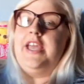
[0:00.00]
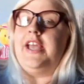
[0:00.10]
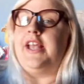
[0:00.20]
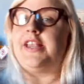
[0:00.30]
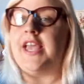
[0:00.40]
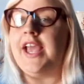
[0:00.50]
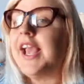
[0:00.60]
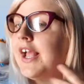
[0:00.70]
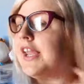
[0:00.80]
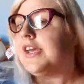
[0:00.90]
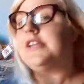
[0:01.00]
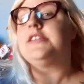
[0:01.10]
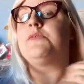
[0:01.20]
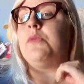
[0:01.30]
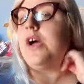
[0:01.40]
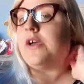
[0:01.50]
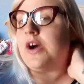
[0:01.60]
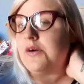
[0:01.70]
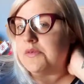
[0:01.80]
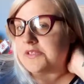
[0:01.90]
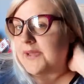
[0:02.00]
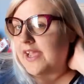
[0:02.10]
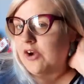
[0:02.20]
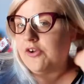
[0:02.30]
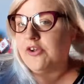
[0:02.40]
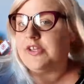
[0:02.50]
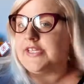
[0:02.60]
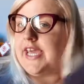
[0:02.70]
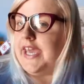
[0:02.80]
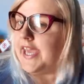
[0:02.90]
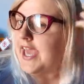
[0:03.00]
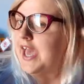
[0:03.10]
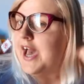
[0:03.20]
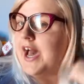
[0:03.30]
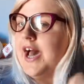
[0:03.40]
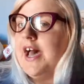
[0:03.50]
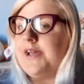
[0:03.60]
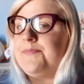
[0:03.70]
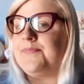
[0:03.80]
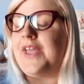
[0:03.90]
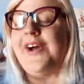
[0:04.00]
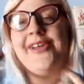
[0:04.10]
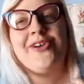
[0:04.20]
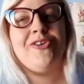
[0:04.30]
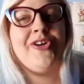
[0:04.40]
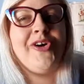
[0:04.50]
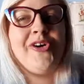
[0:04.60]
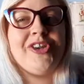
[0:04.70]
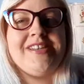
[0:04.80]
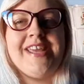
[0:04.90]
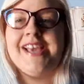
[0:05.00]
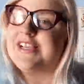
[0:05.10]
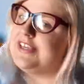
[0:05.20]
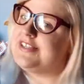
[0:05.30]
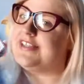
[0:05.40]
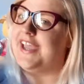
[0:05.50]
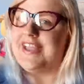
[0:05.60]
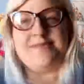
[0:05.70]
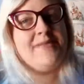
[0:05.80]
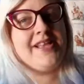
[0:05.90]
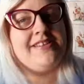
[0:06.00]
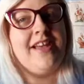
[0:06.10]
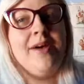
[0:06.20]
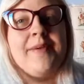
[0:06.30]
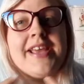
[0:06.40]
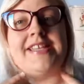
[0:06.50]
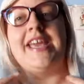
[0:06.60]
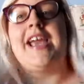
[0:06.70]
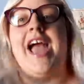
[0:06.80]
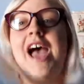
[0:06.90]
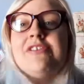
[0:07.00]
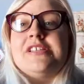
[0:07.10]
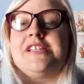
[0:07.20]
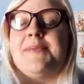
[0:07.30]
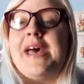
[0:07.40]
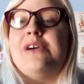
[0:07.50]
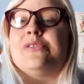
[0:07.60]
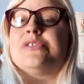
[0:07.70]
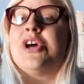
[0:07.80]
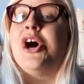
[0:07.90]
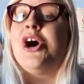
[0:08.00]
in England while I was away on holiday. I call it a holiday because it means I'm getting out and about.